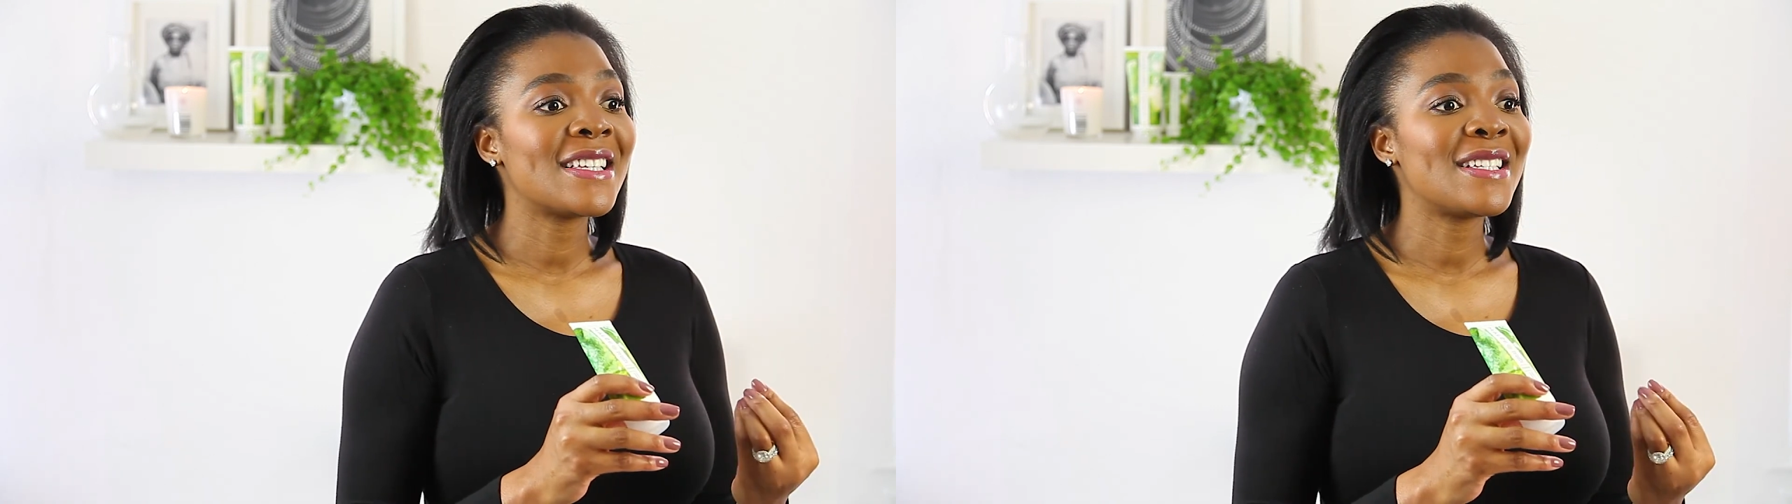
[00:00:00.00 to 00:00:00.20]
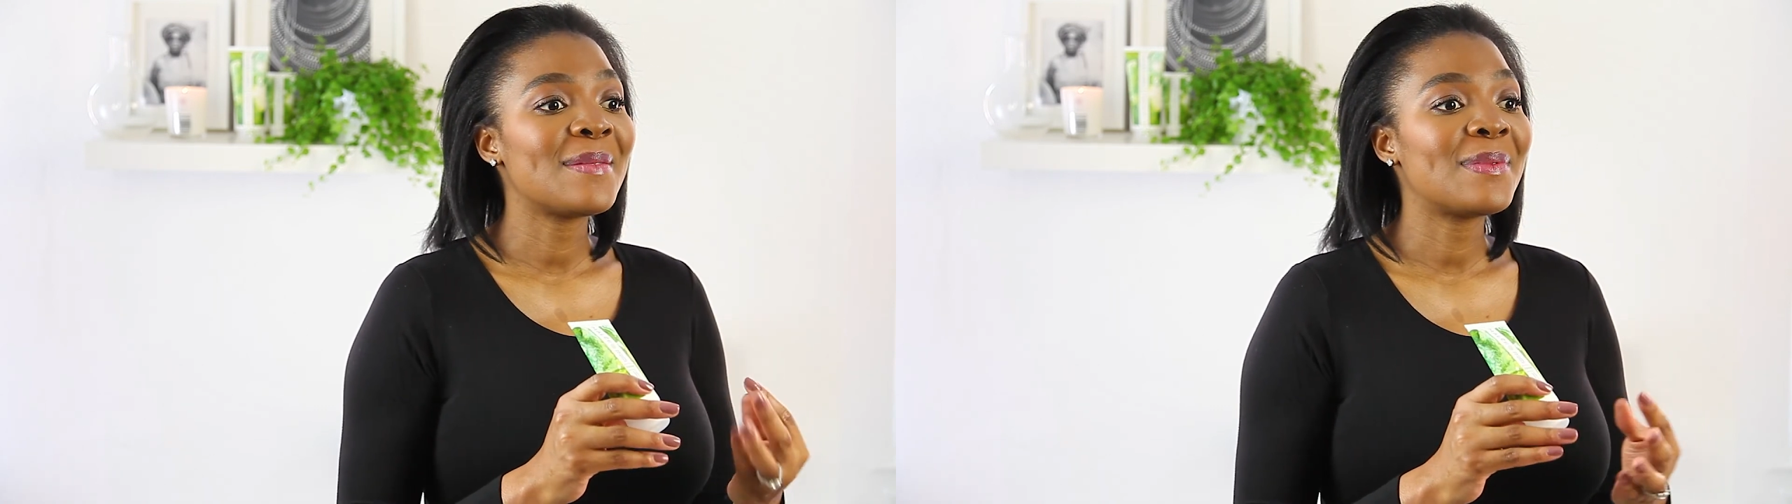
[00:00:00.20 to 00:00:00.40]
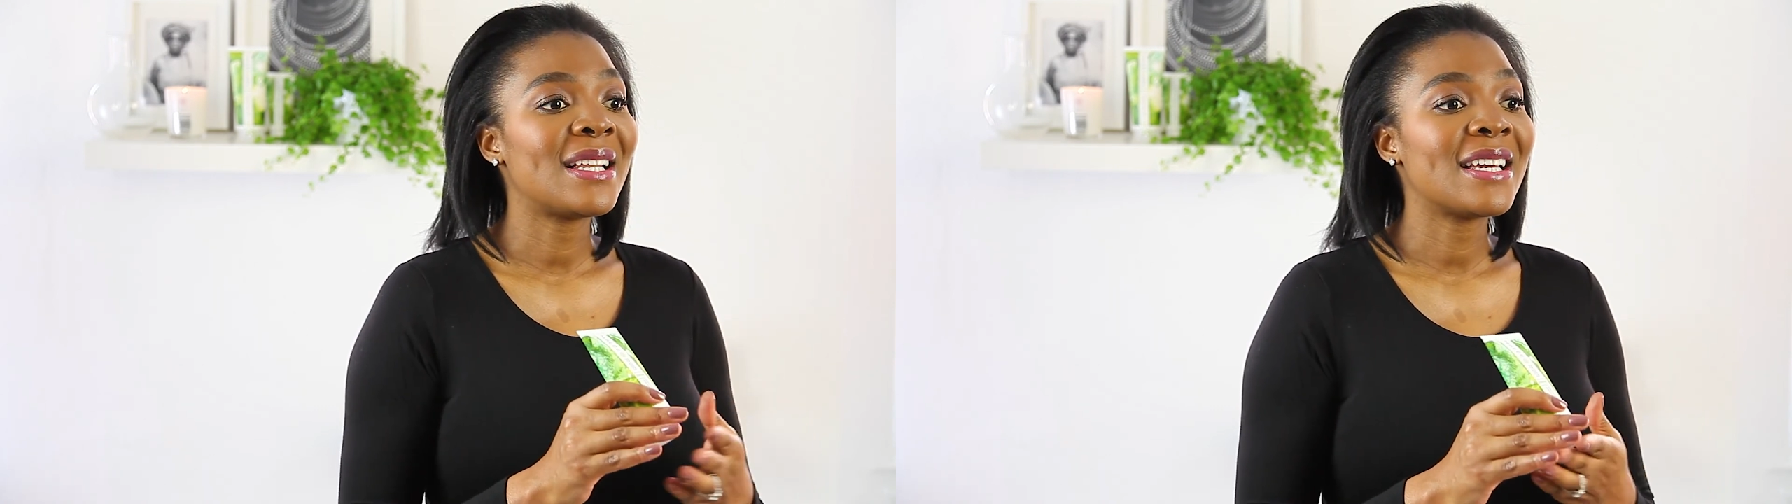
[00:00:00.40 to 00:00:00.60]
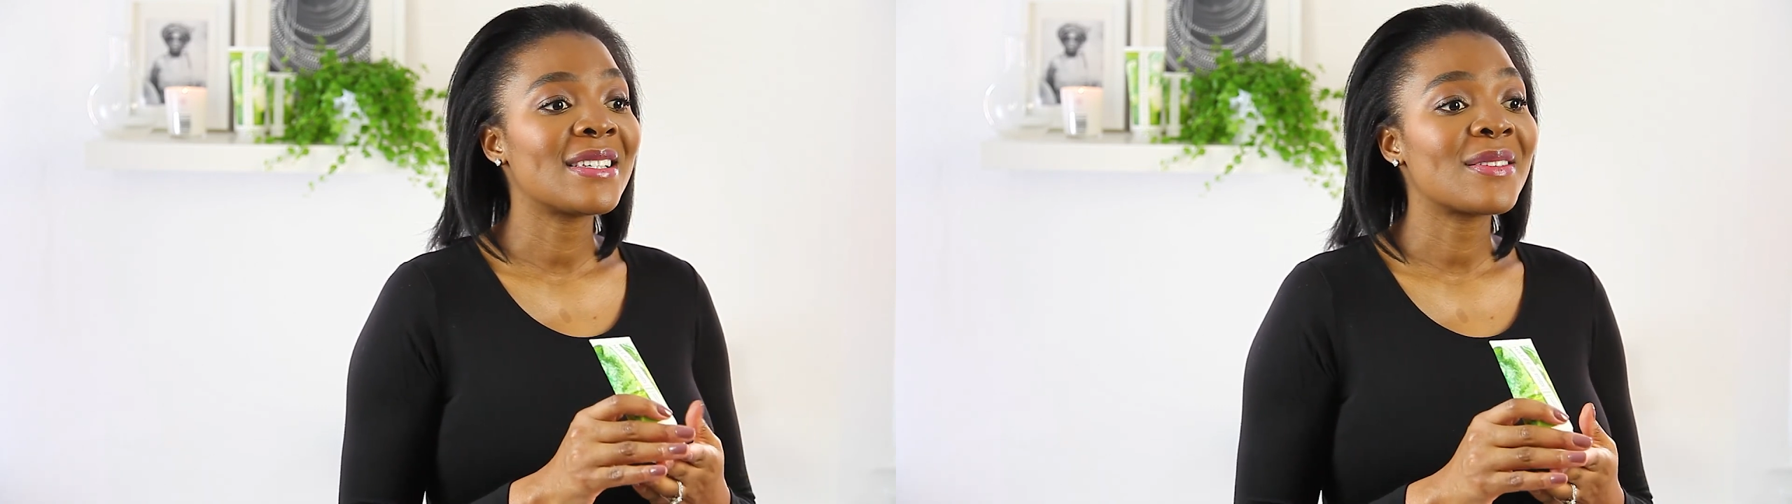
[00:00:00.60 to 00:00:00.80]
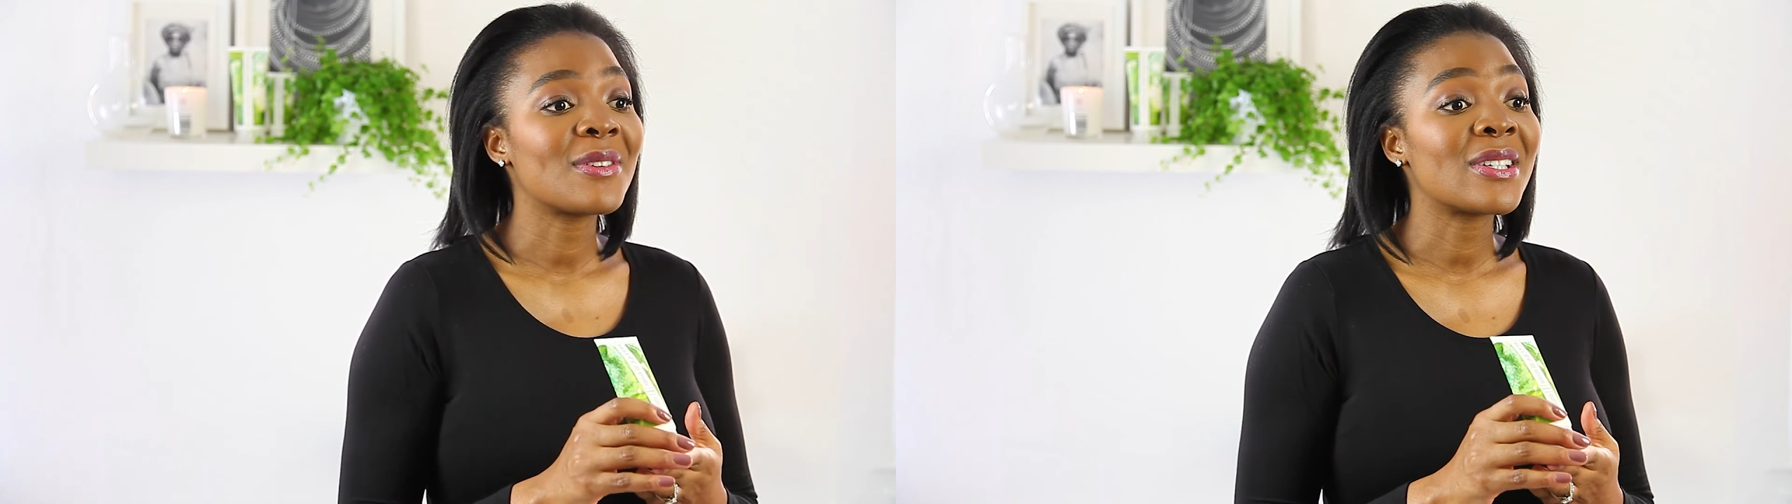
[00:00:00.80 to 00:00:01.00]
the deeper
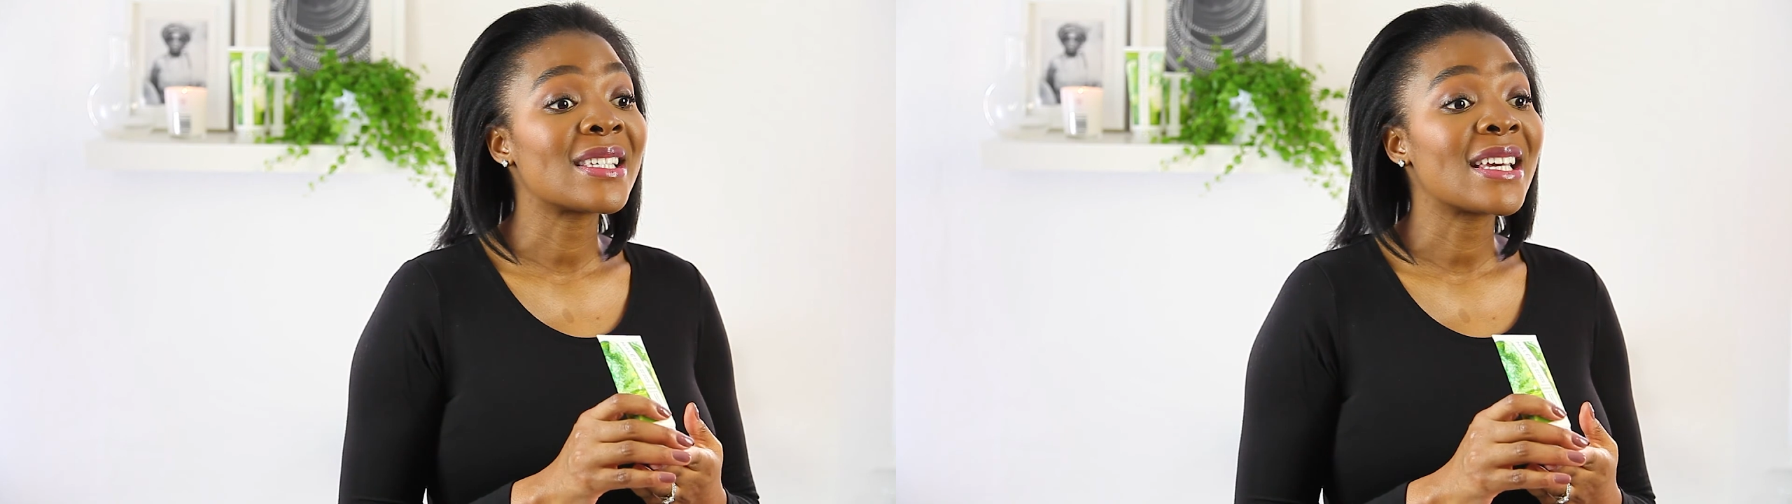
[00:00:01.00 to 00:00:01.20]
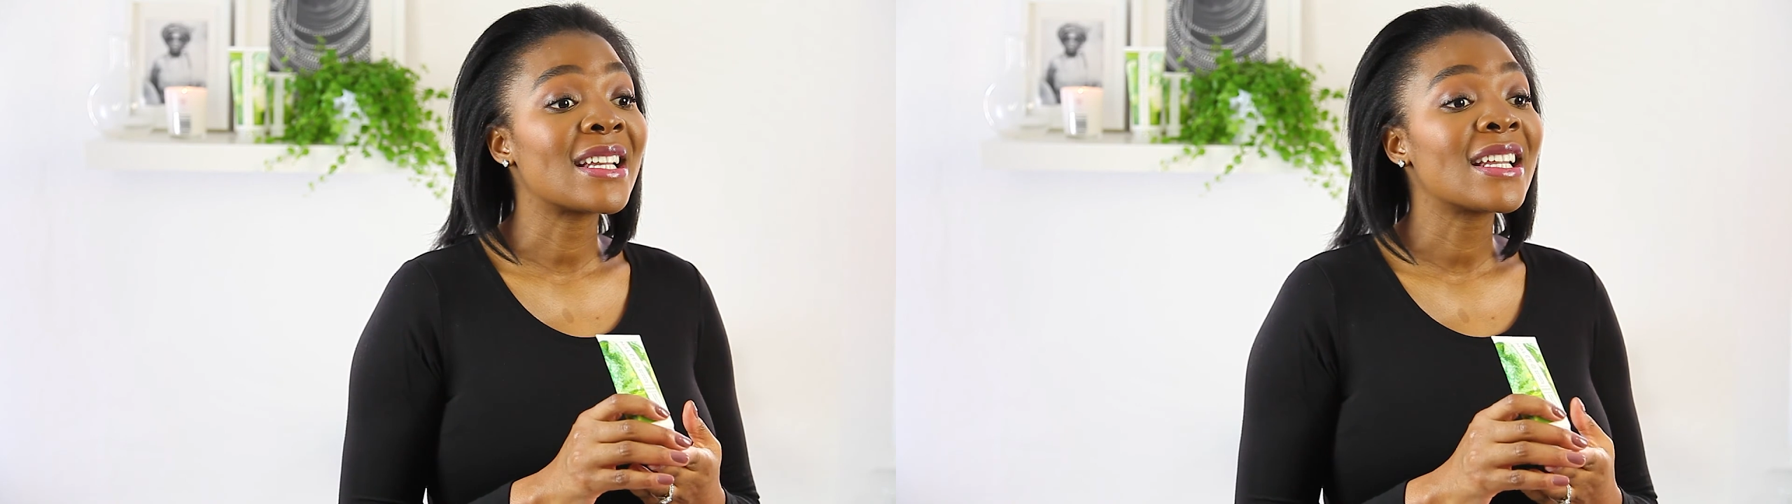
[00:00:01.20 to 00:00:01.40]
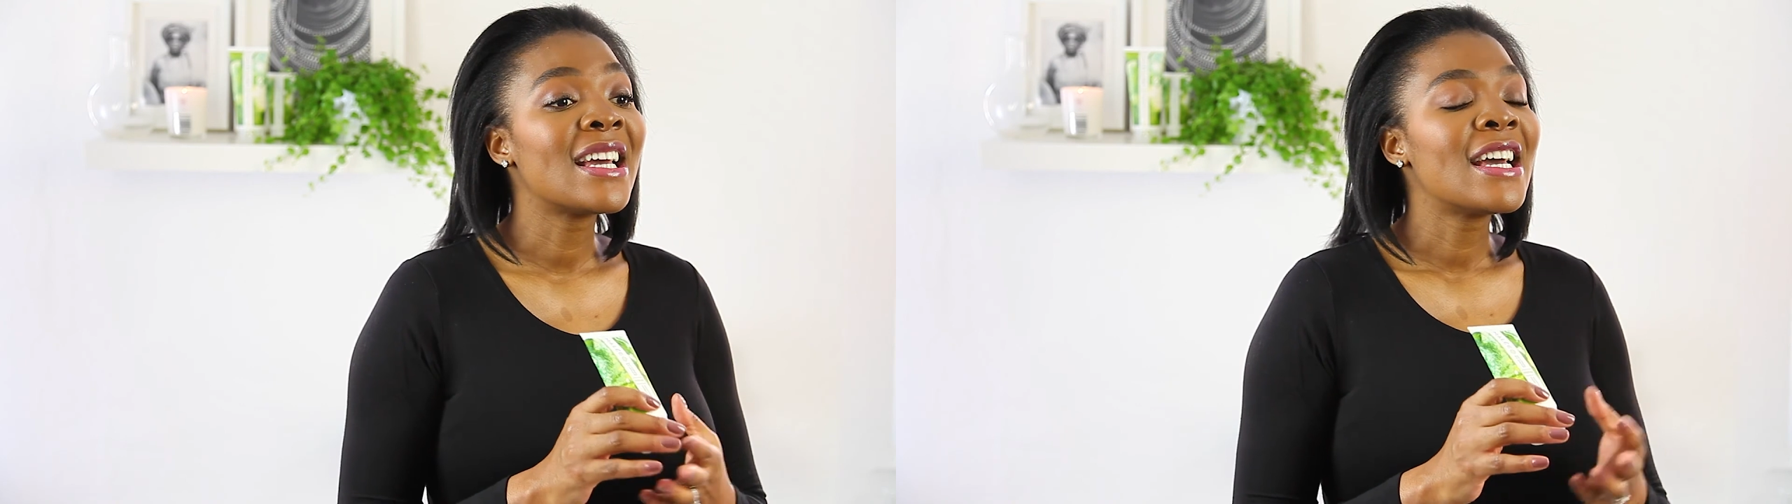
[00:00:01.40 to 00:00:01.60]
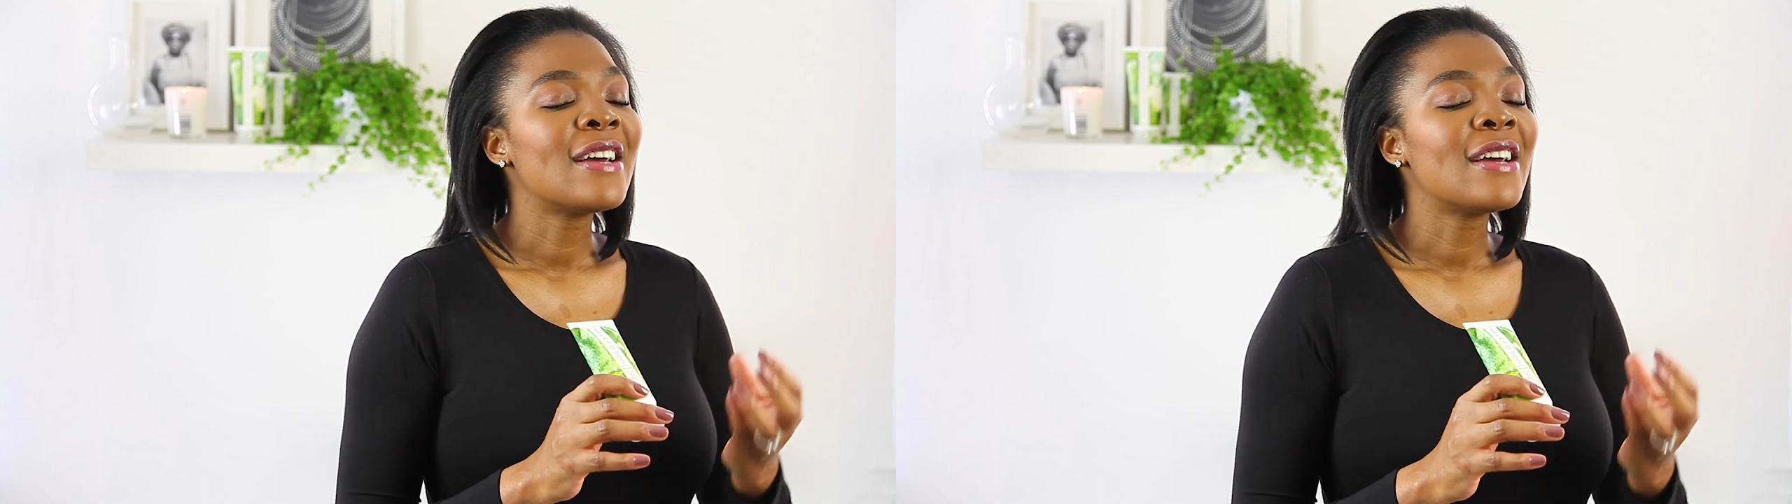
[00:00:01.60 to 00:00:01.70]
layers of your skin.